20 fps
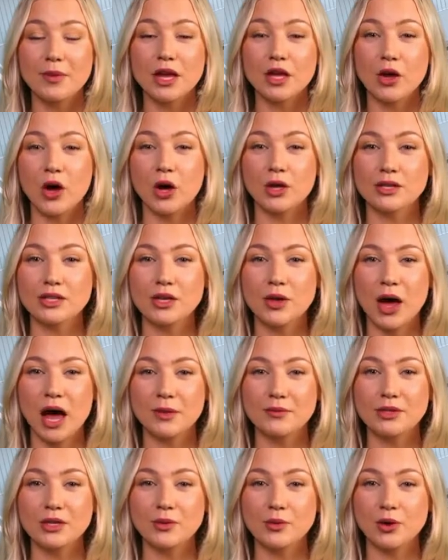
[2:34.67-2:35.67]
but it also
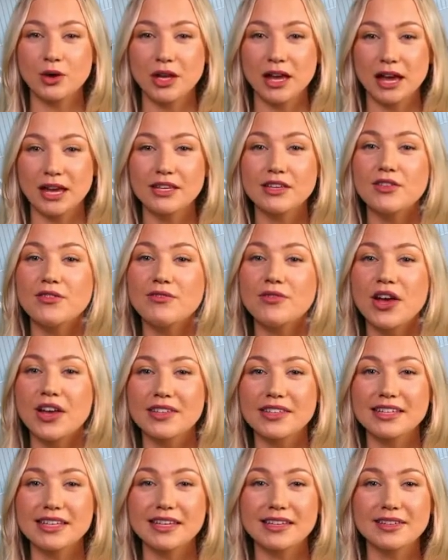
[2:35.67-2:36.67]
helps you organize your
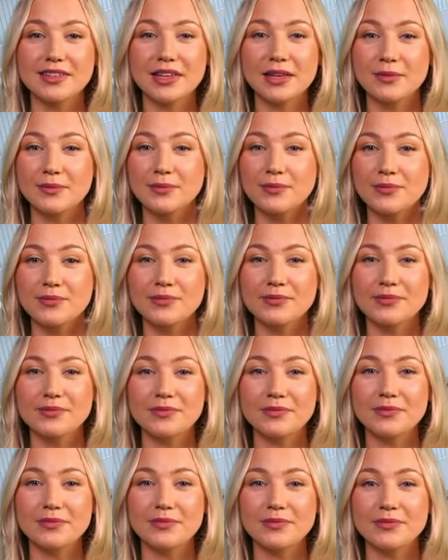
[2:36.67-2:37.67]
thoughts easily.
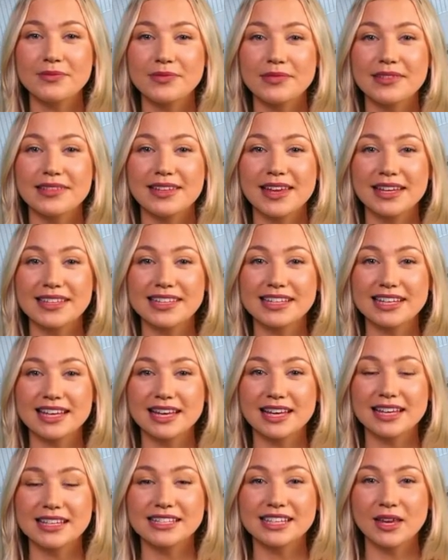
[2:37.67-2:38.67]
Let's see
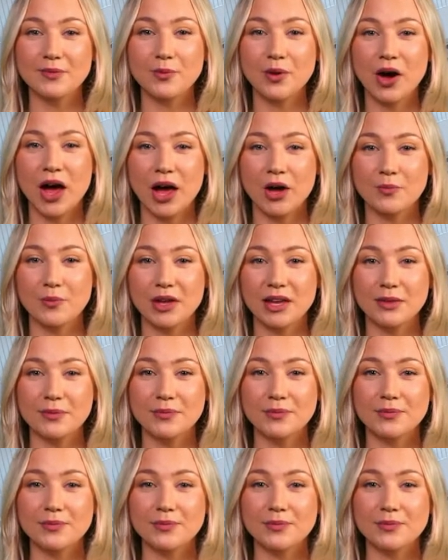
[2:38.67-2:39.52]
an example outline.